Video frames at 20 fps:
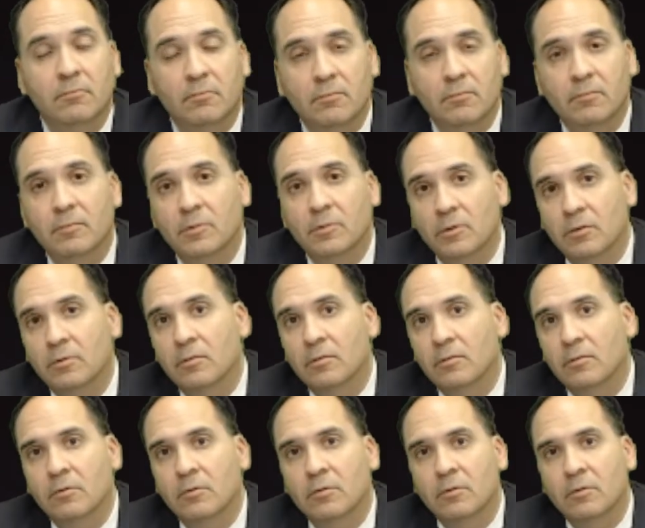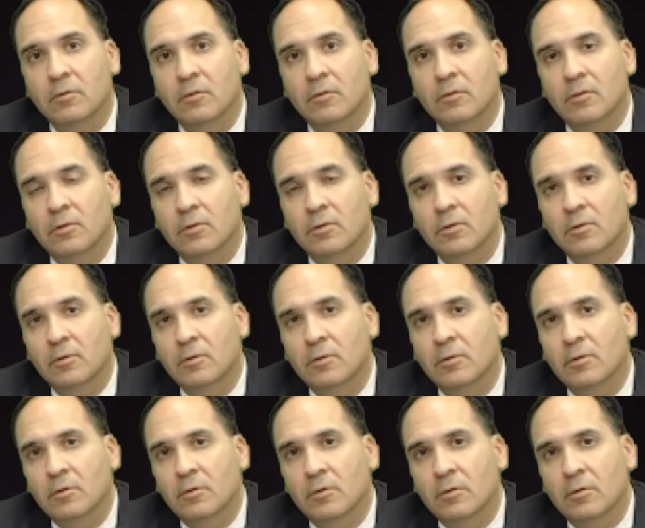
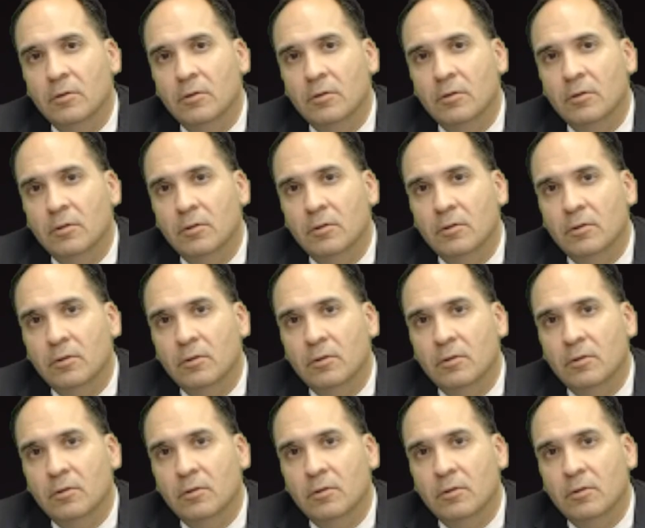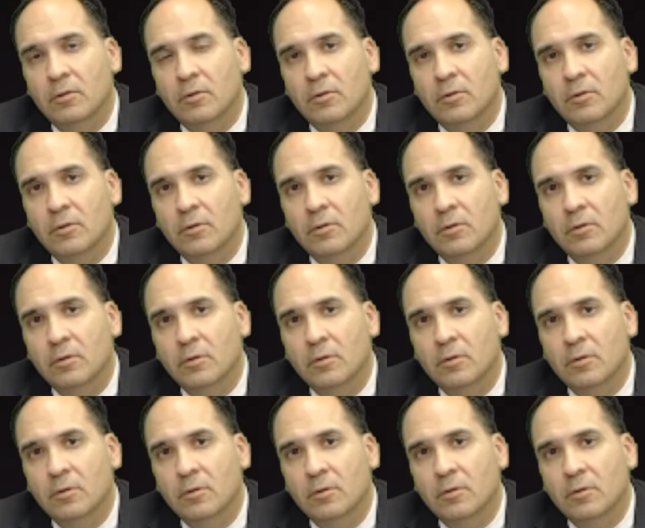
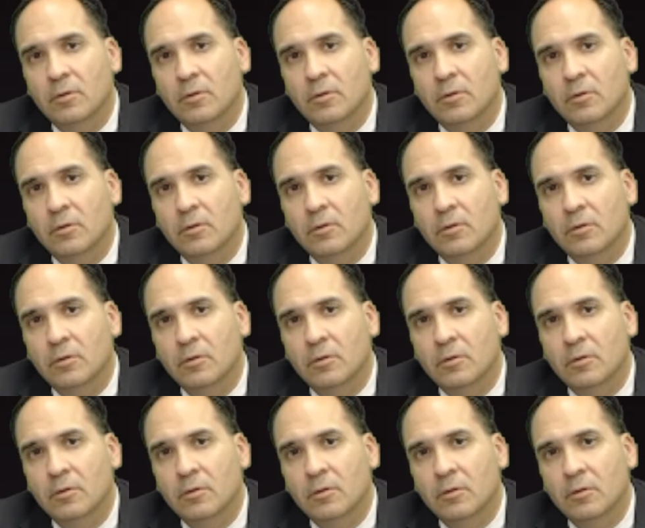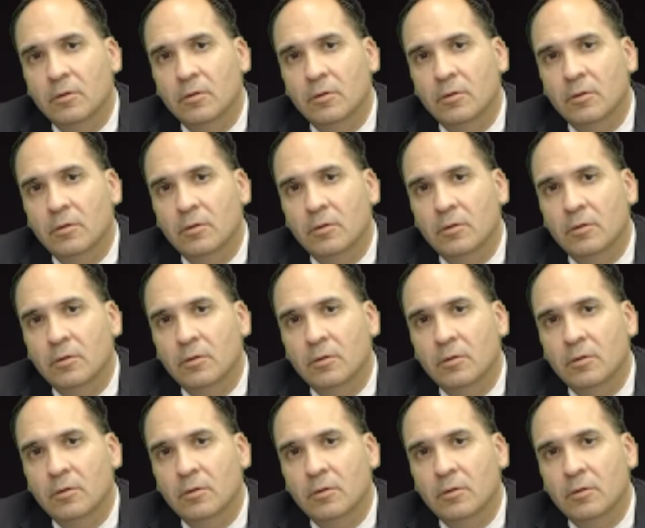This person isn't speaking.